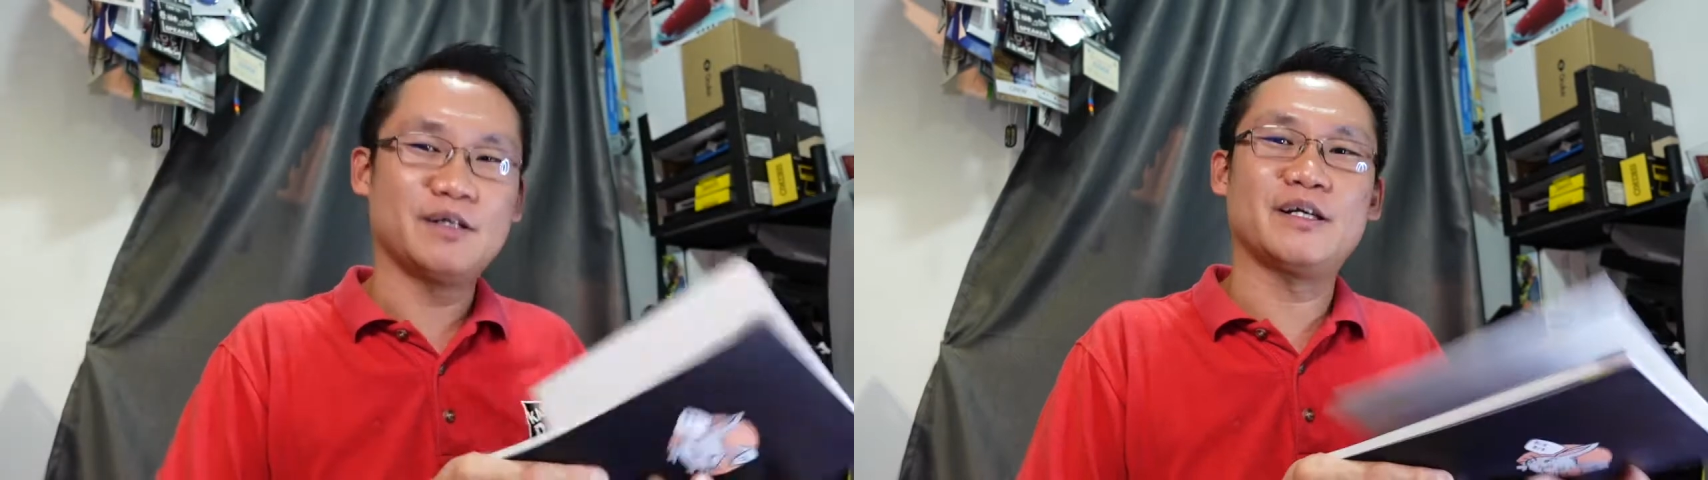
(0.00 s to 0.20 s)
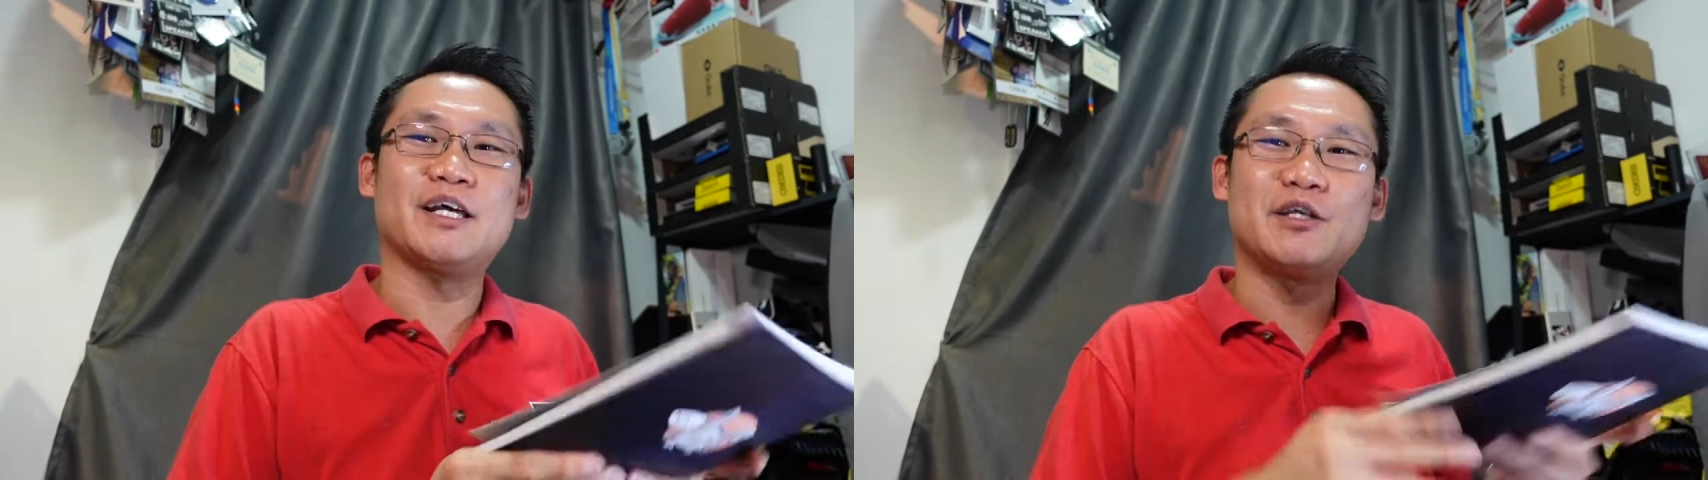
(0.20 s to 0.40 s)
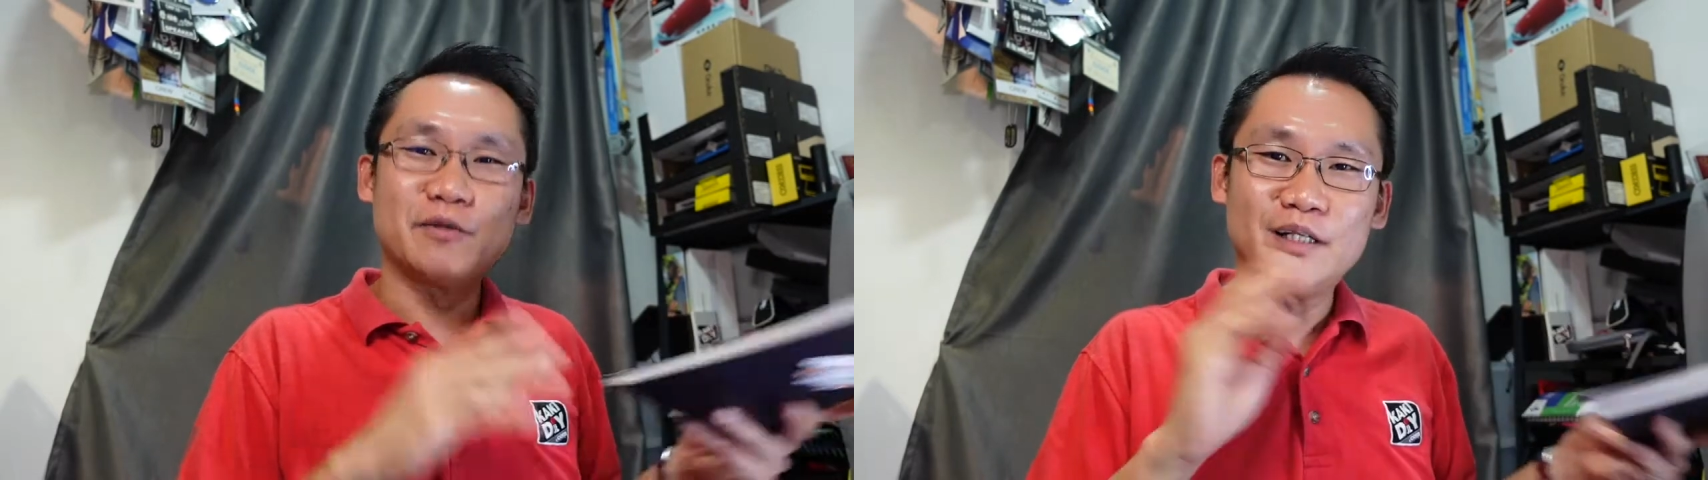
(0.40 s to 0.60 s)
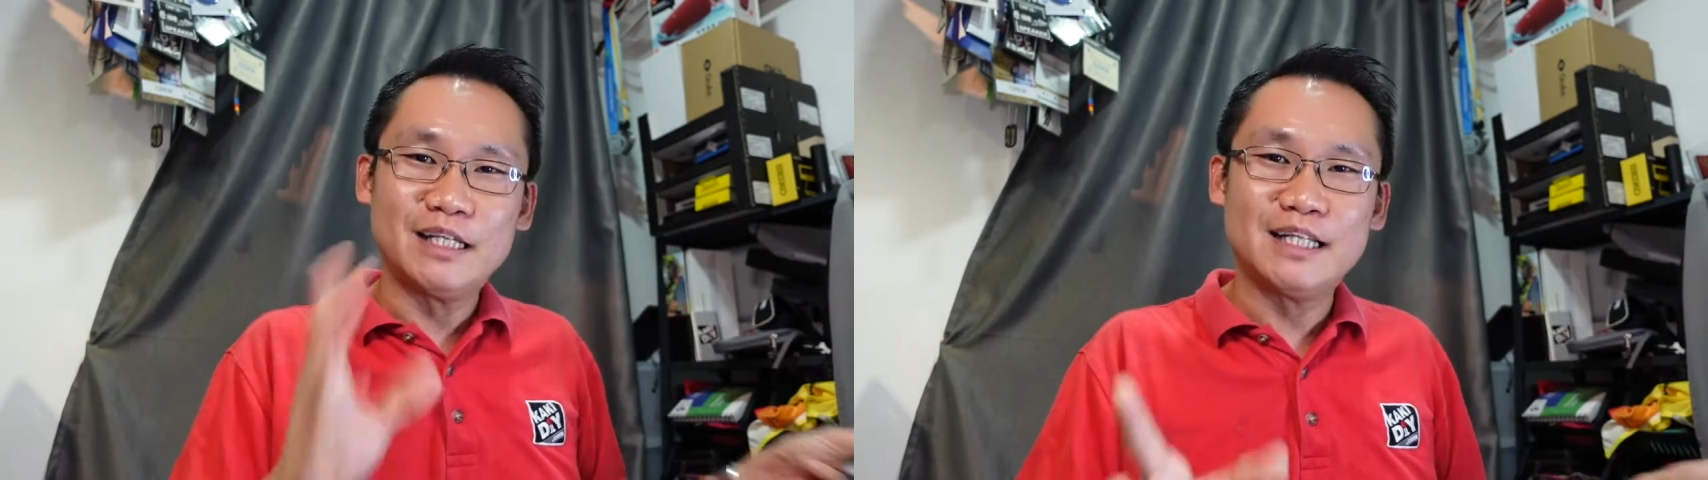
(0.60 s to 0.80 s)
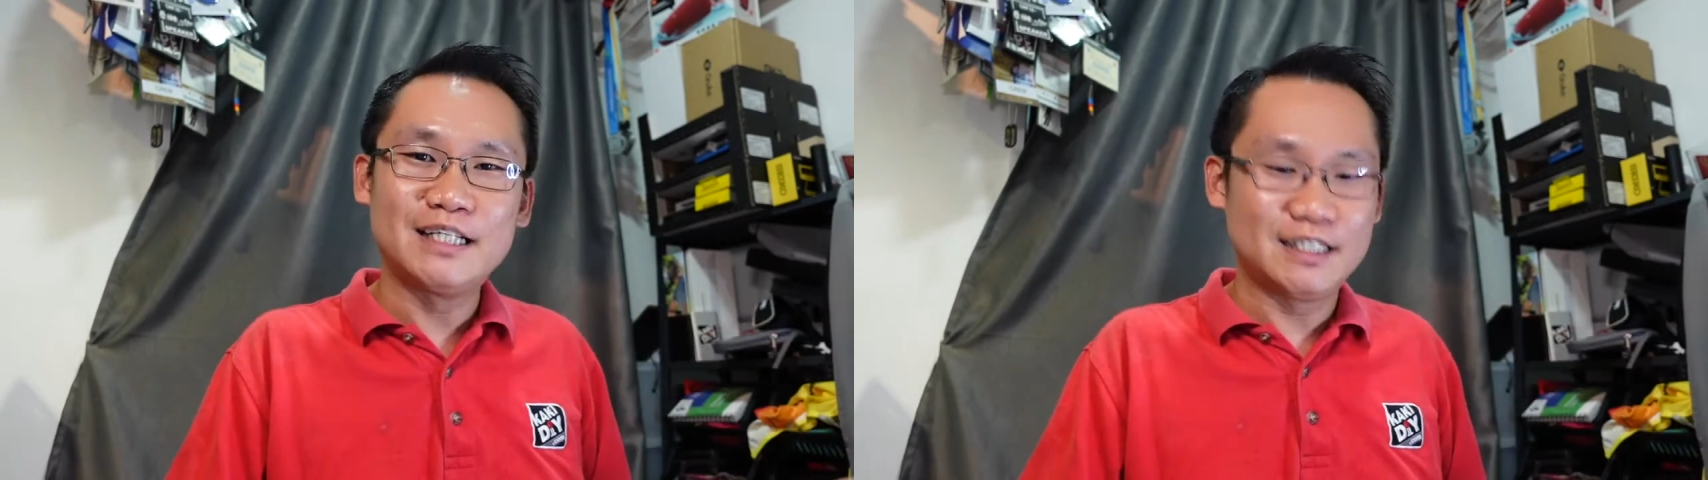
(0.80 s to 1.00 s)
okay, you will
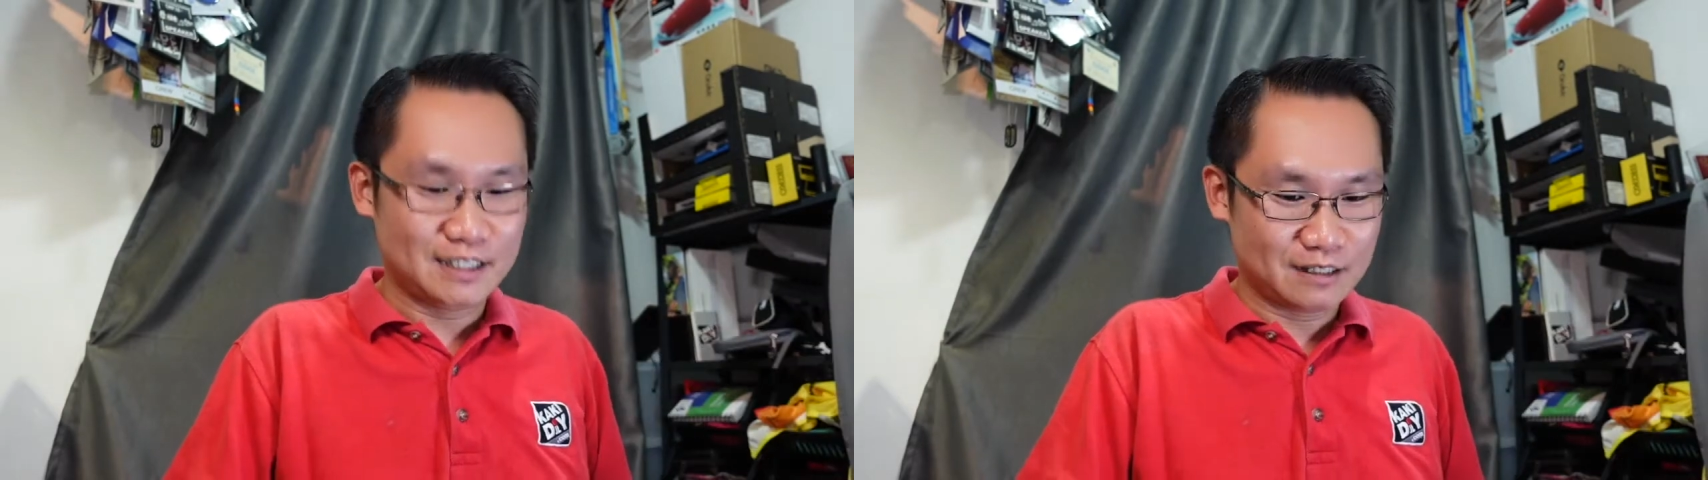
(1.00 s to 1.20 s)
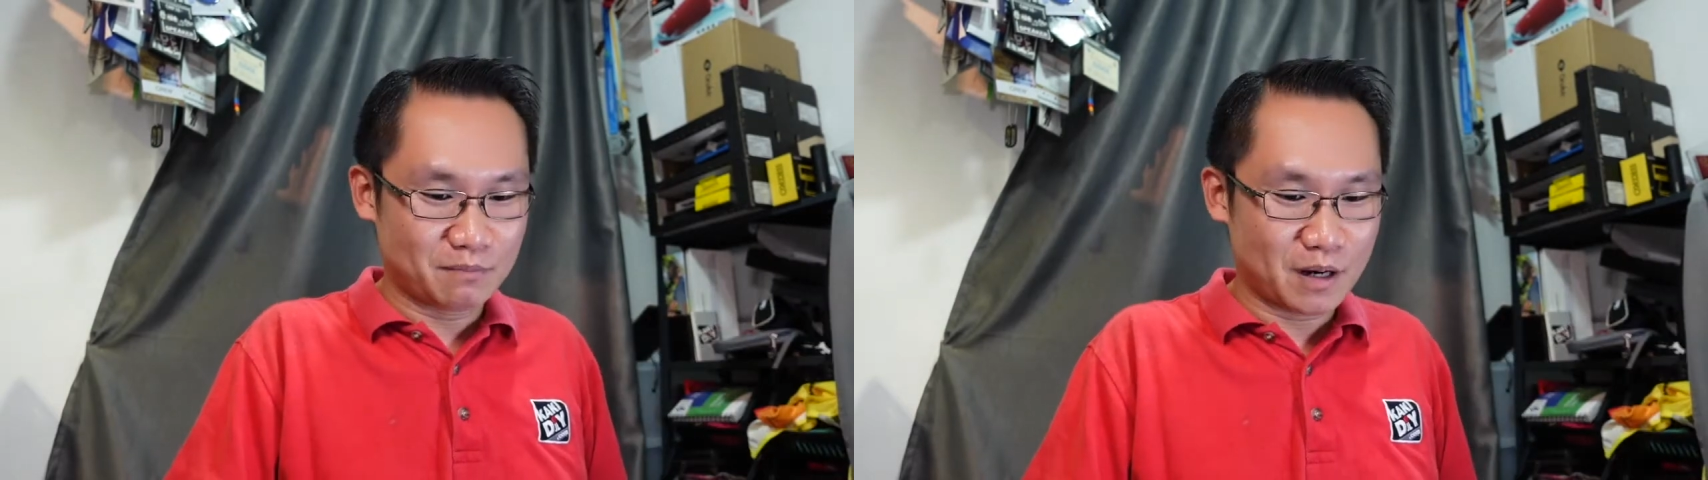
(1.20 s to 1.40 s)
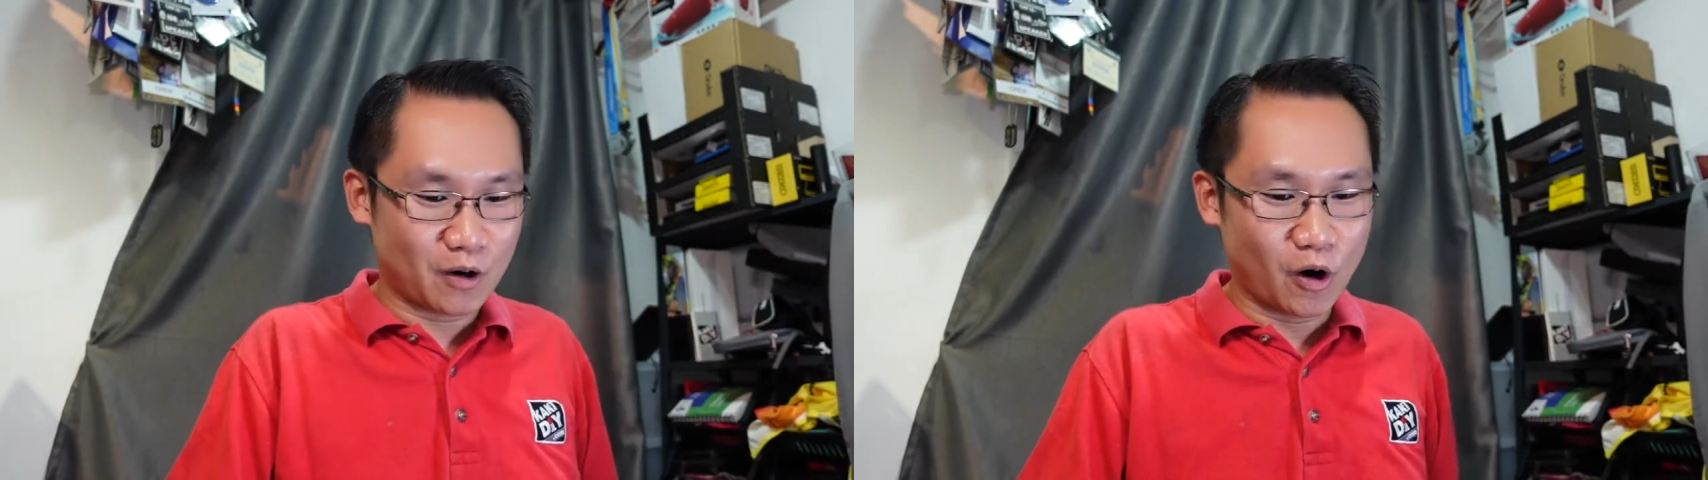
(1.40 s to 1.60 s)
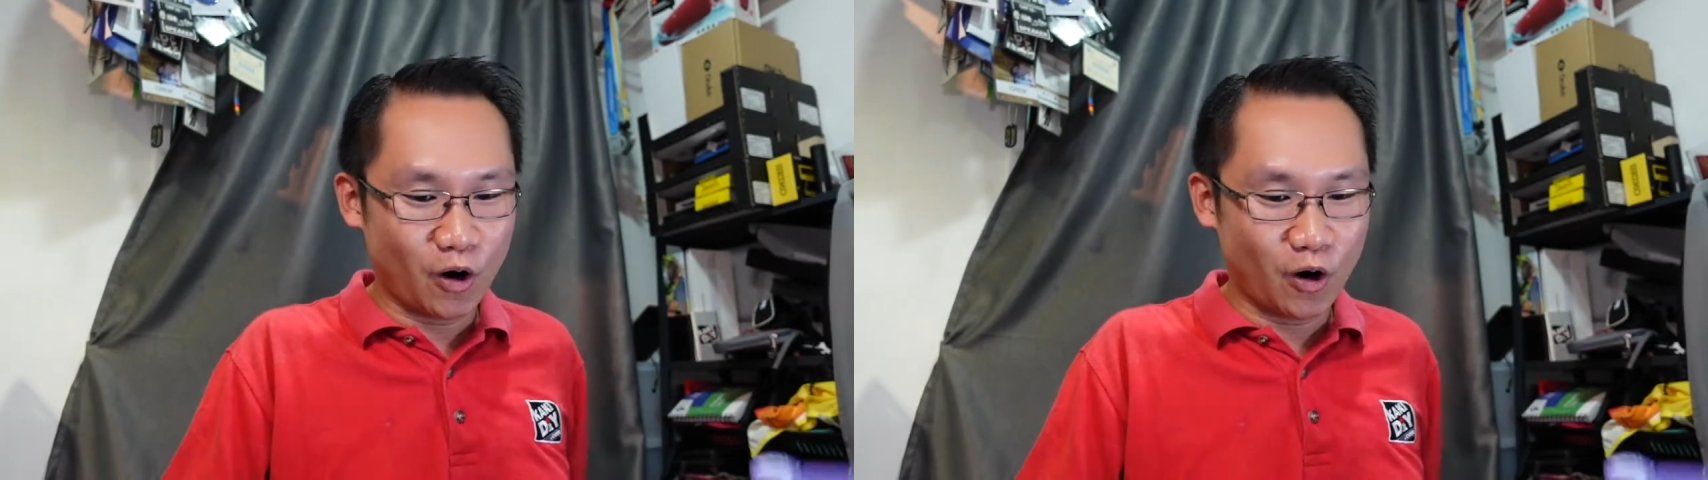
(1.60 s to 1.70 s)
learn about